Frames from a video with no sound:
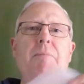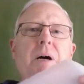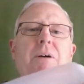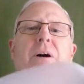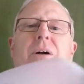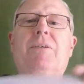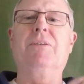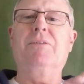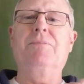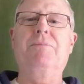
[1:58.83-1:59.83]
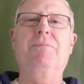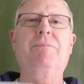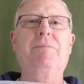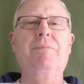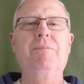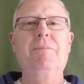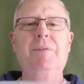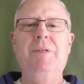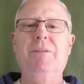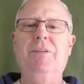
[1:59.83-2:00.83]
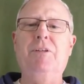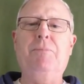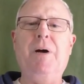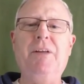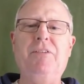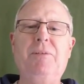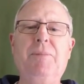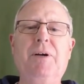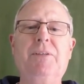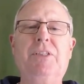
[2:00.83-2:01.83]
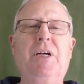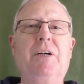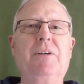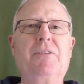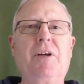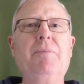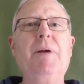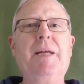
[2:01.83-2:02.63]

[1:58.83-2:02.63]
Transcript: milk cartons. These plastic milk jugs, they're